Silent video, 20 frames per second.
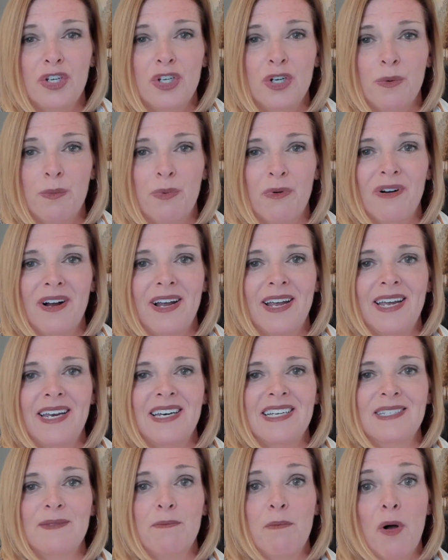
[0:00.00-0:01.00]
Your
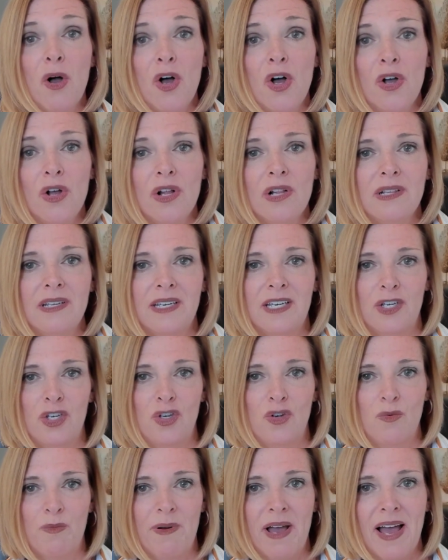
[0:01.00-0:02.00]
brain is pulling
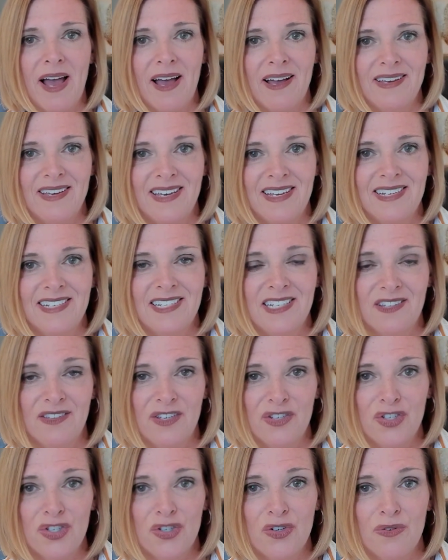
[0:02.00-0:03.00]
you back into
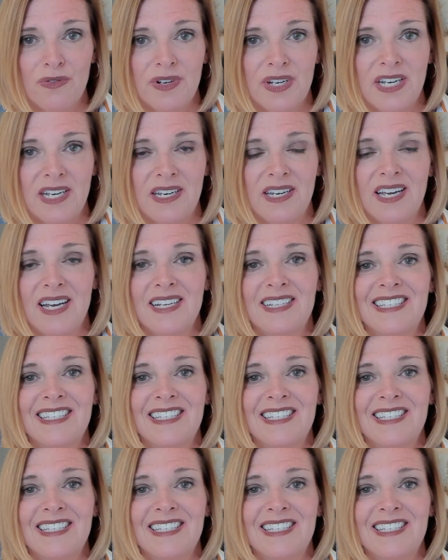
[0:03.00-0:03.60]
the screen.